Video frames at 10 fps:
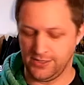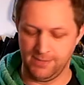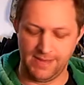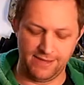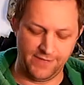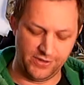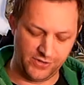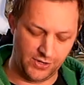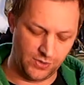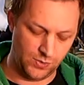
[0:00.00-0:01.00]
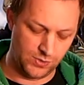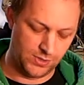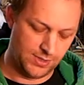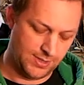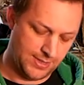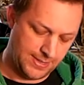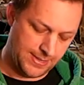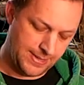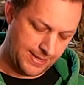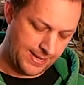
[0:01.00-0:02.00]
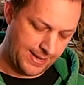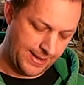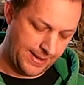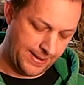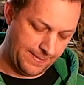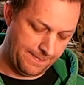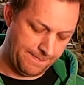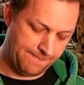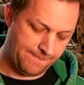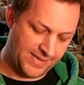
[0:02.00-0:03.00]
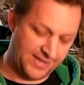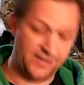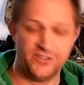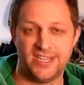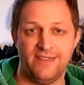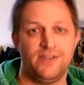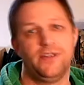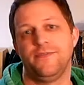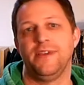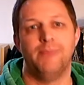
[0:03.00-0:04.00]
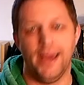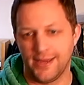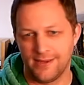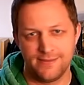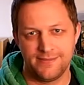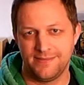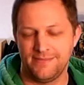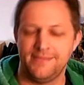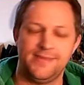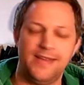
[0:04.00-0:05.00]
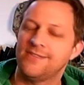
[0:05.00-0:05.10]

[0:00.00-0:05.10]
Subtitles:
the Magfed circles. And I just gave a load of feedback. That's